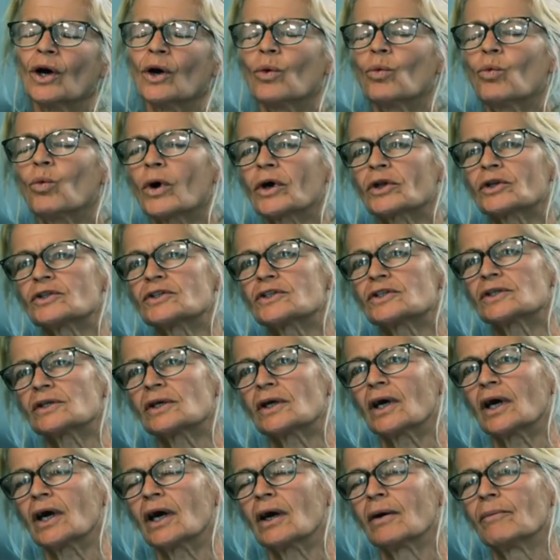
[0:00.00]
What,
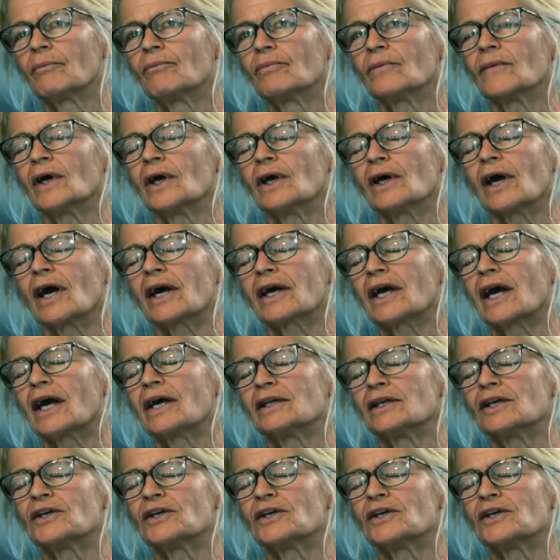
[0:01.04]
um, again,